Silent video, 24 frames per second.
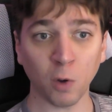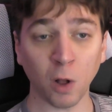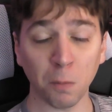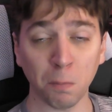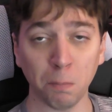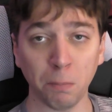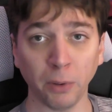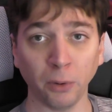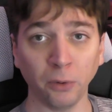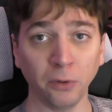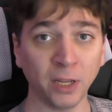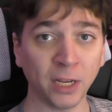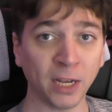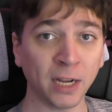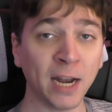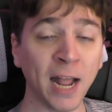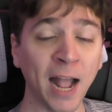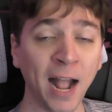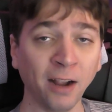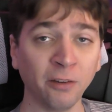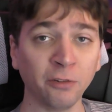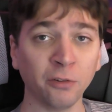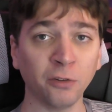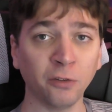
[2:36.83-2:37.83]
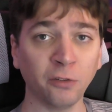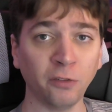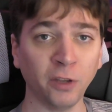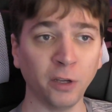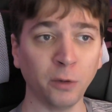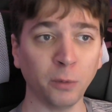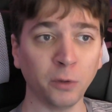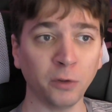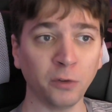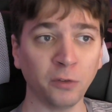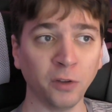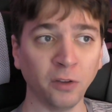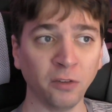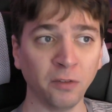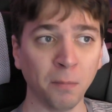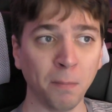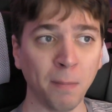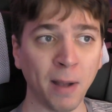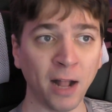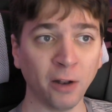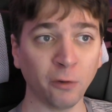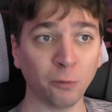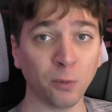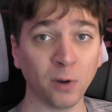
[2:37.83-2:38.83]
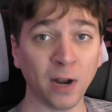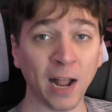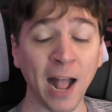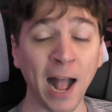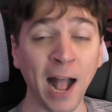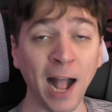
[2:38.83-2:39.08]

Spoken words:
while building an action sequence doesn't match what